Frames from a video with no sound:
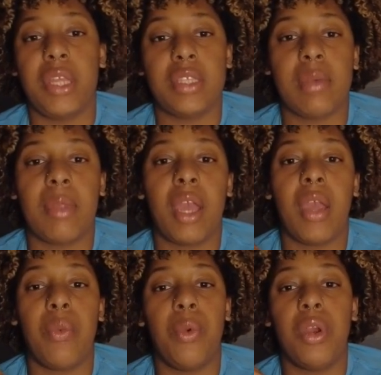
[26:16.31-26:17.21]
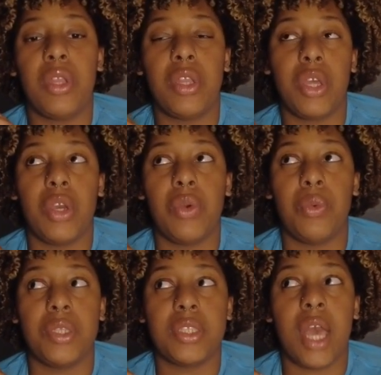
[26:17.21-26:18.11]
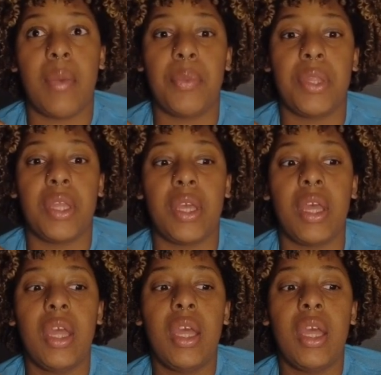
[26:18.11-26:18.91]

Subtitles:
because I'm like, I want to know what's happening,